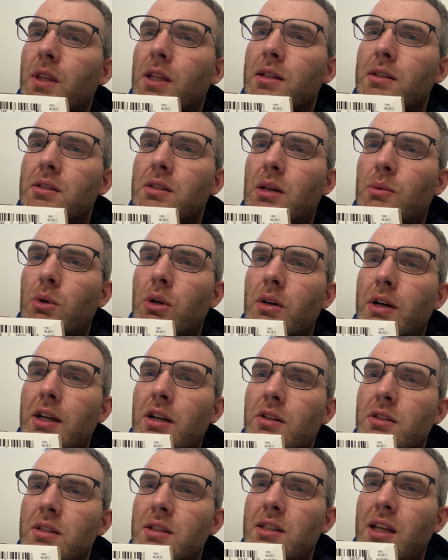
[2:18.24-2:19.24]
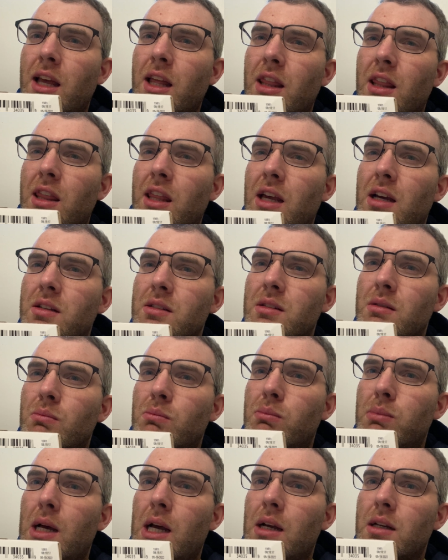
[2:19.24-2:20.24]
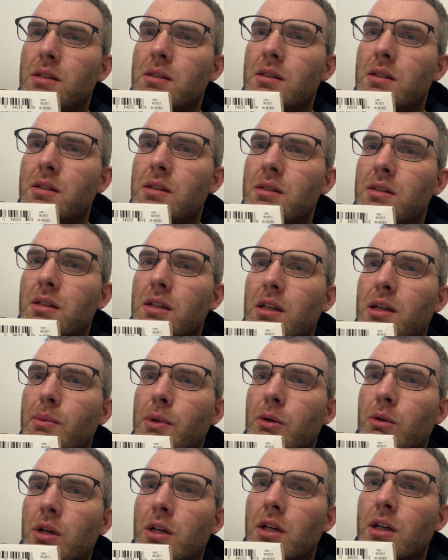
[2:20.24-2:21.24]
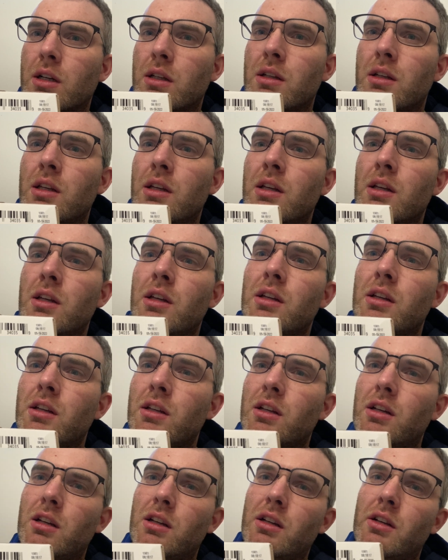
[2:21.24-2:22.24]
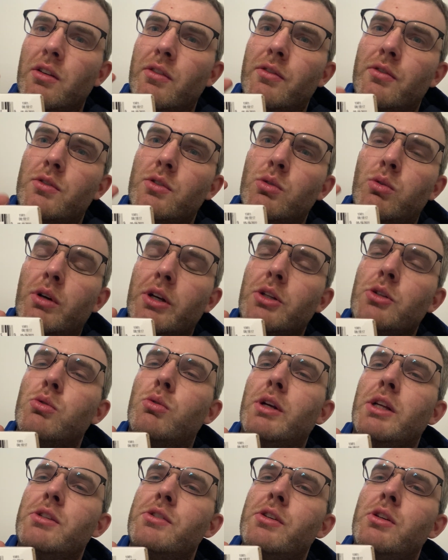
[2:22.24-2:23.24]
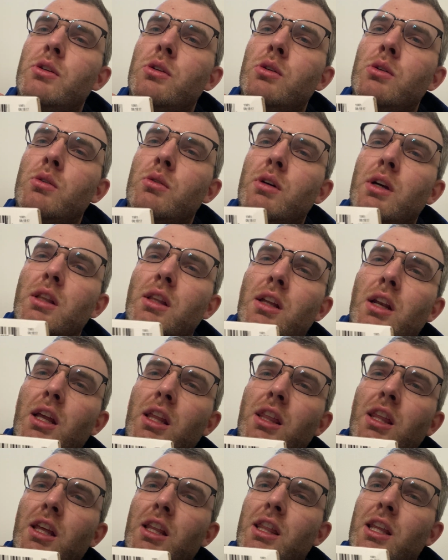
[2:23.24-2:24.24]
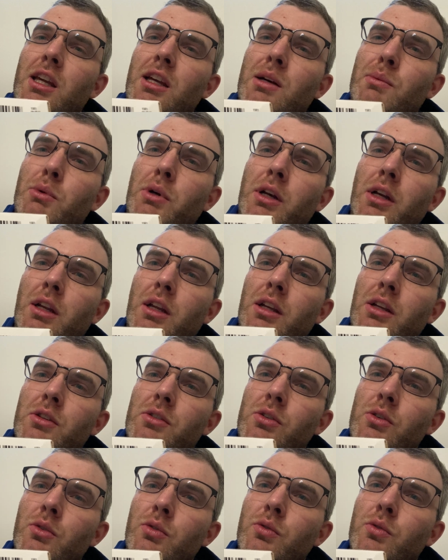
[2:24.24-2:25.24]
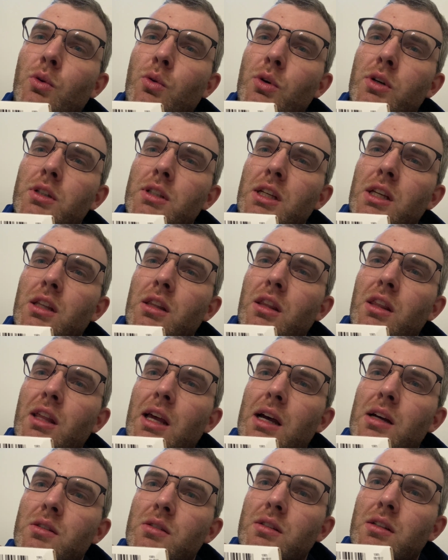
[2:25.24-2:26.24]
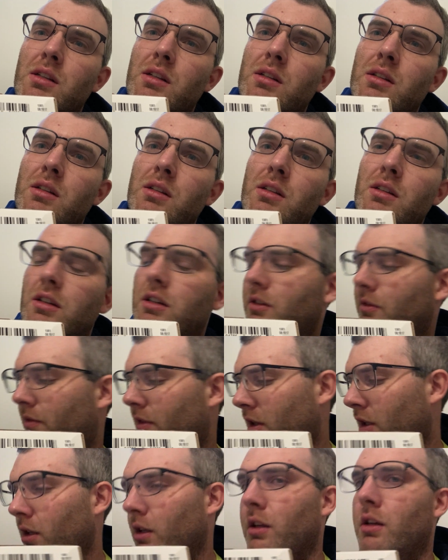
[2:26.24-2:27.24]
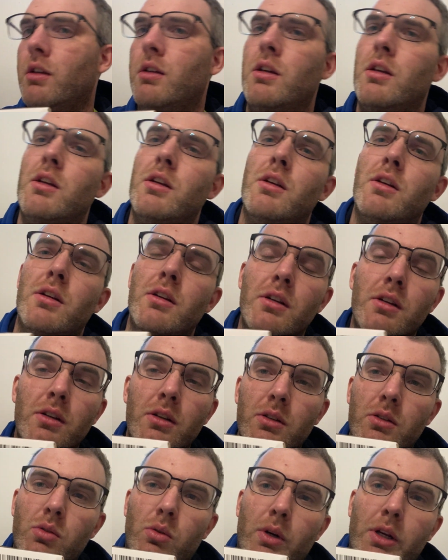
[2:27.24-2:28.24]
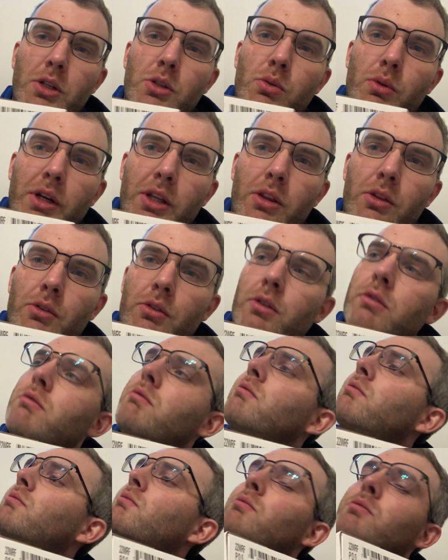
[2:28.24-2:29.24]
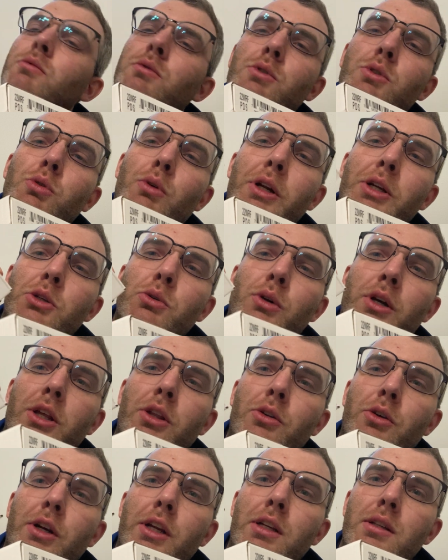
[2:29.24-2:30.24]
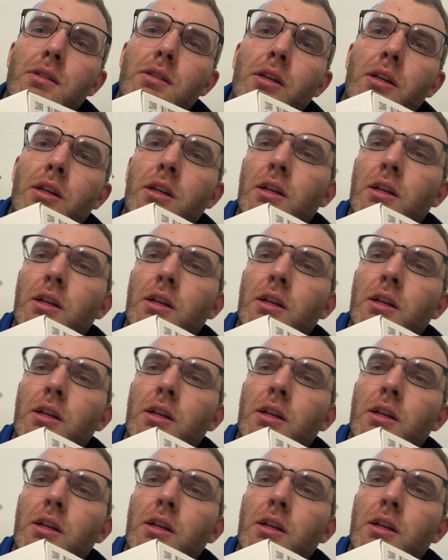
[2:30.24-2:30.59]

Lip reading: somewhere around 10,000 boxes. I could be wrong. Of 2022, and then I think they upgraded it to 14,000 of the 2023s.